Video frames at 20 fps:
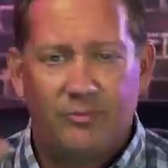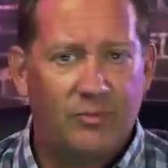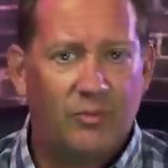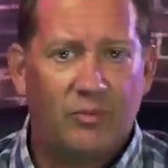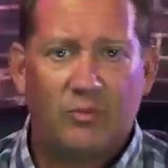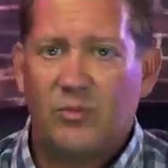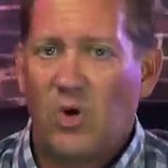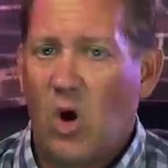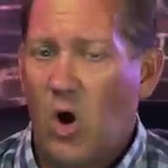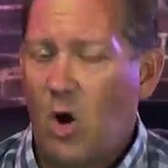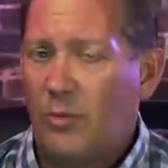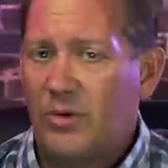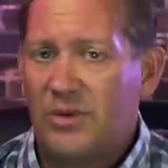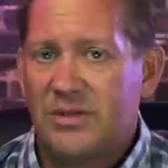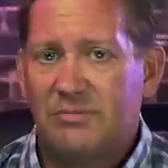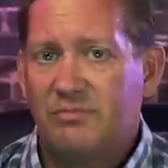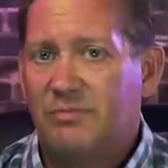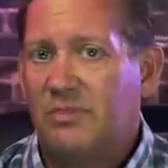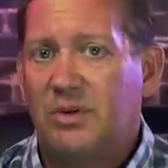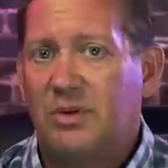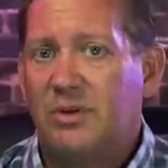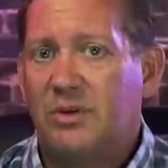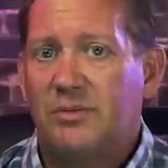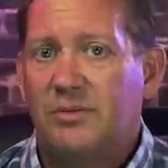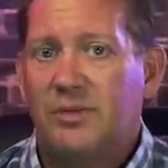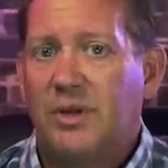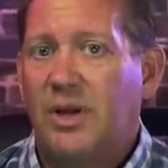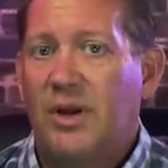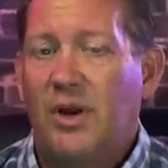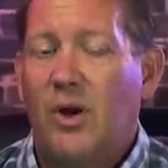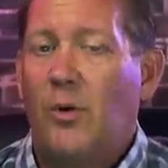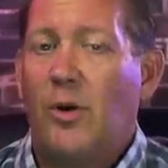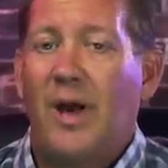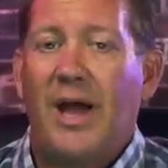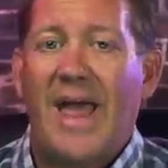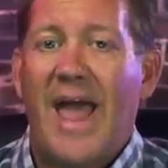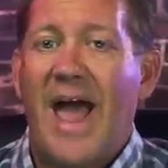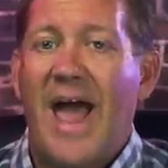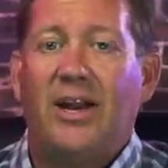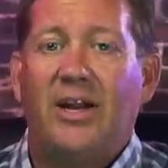Homeless, you
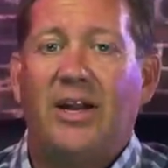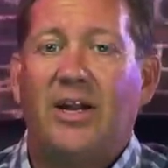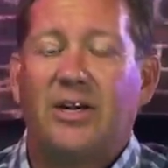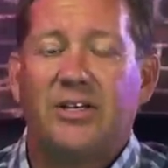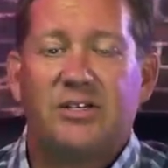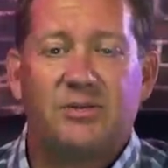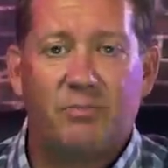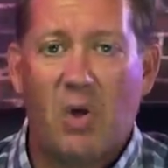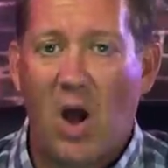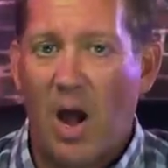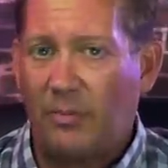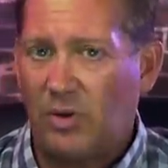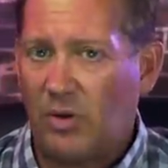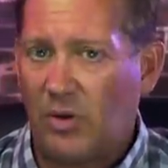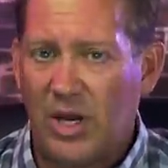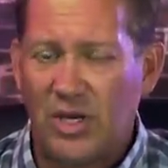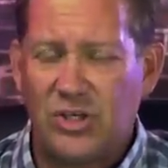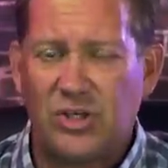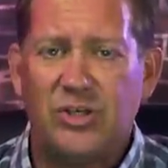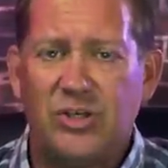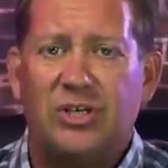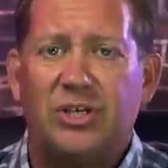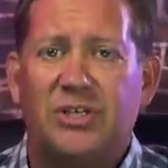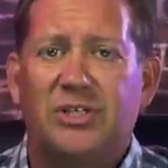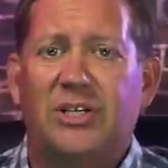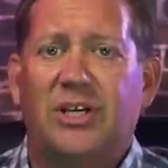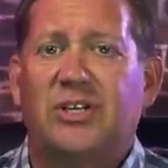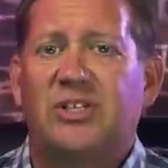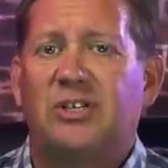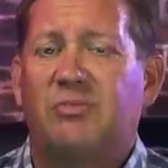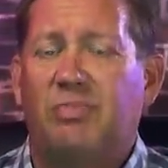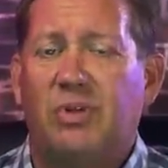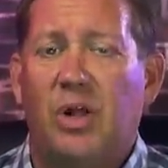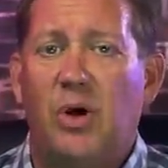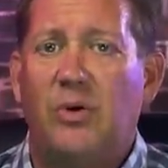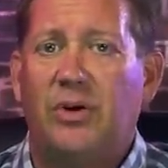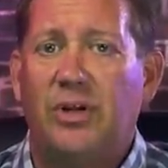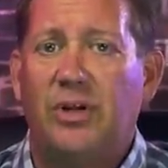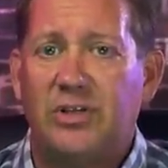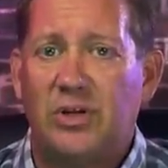know, addicts population just
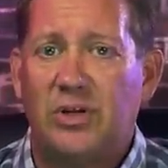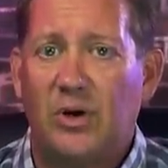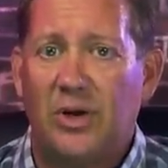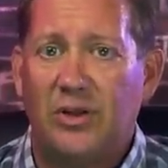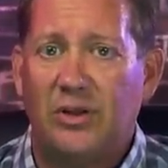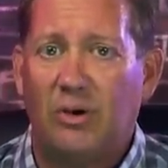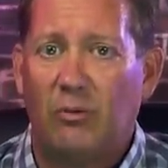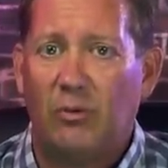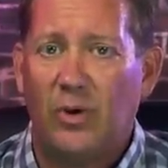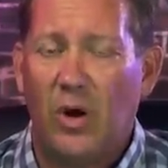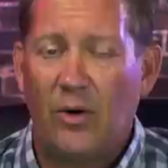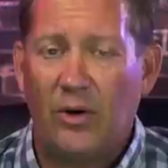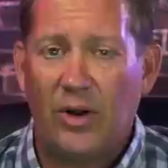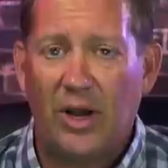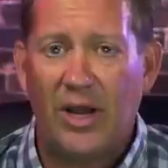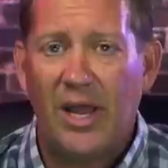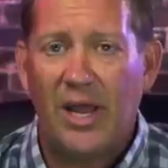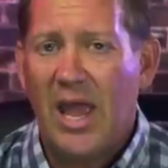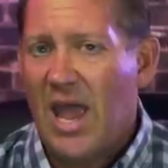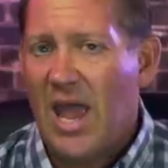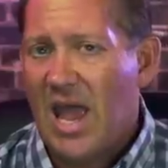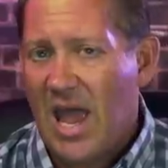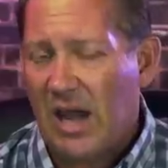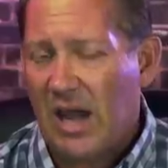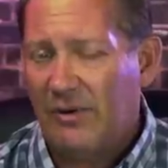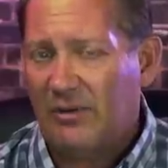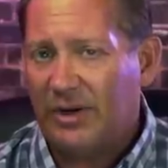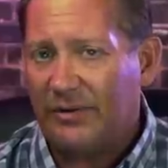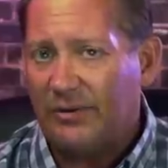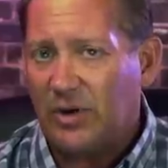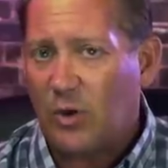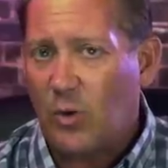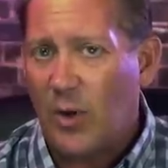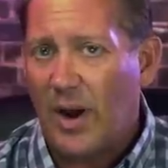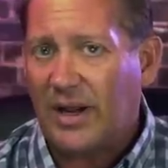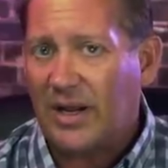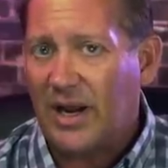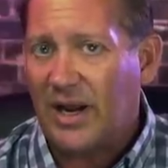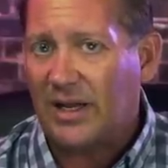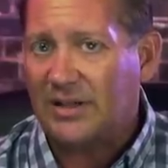exploded during the Rona. Haven't ever
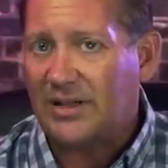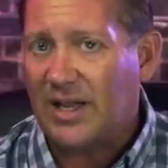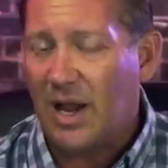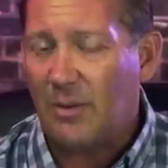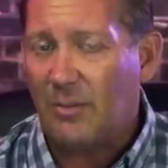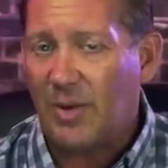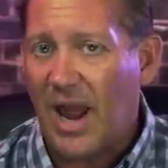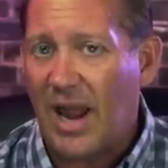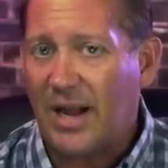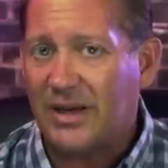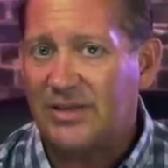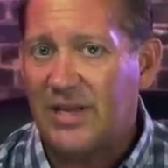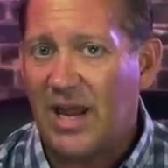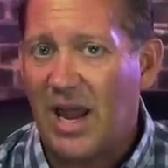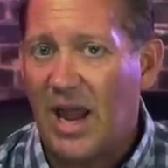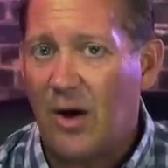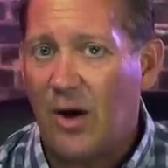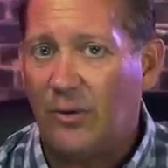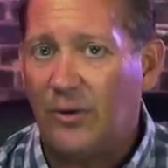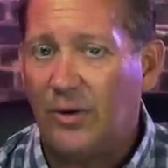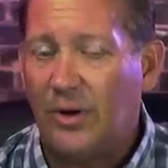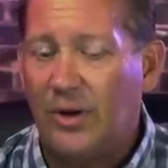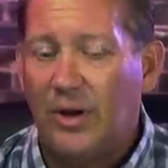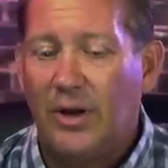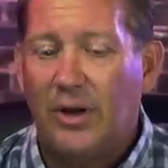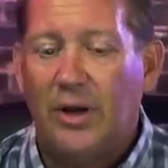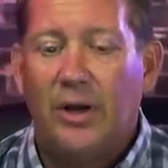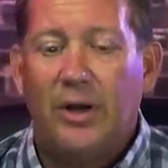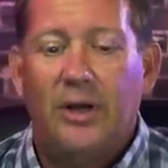quite got that back down.